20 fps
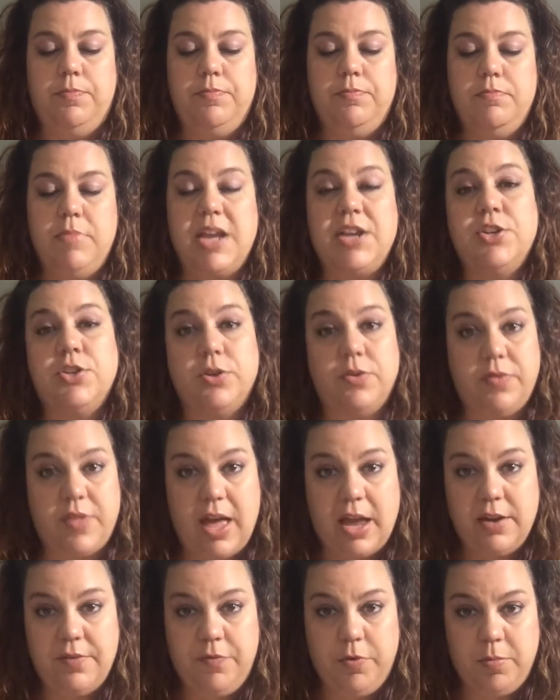Make sure
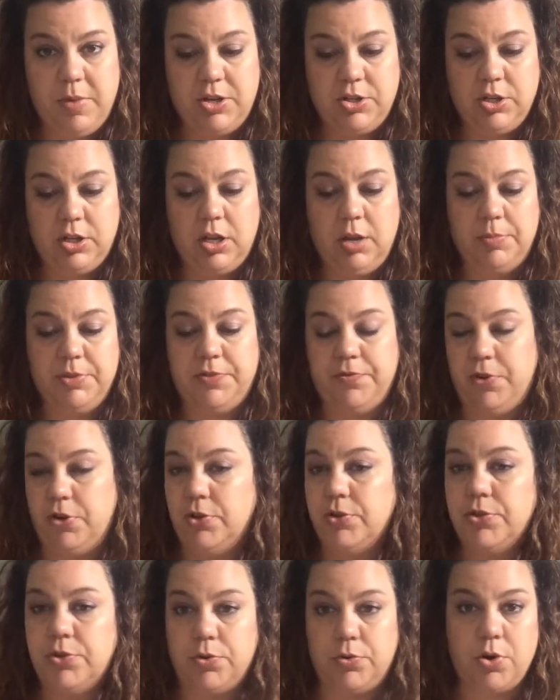that information comes
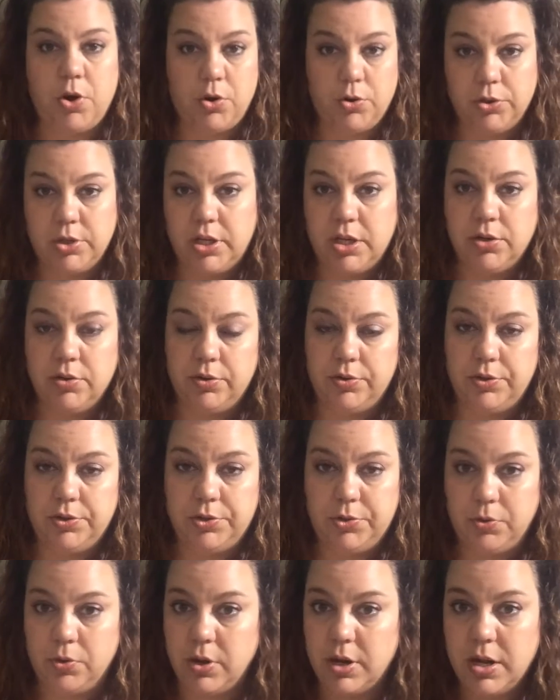first or earlier in the
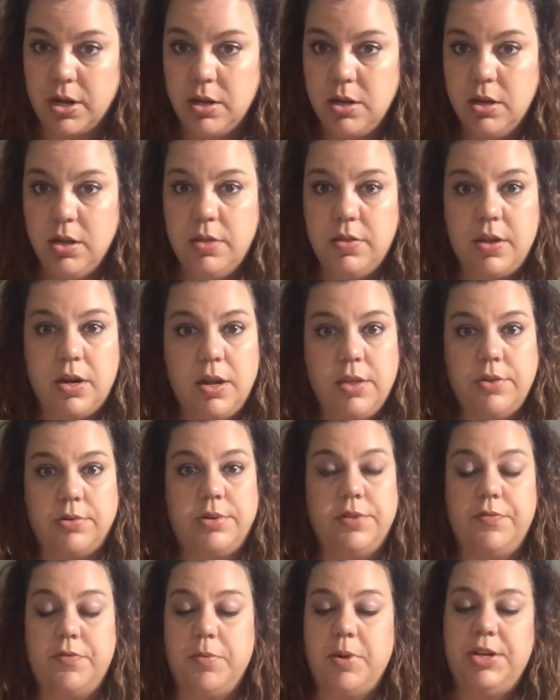story than other
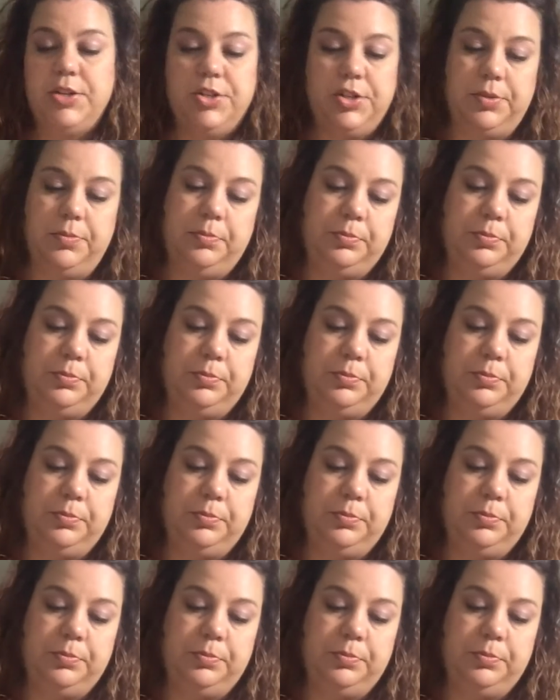information.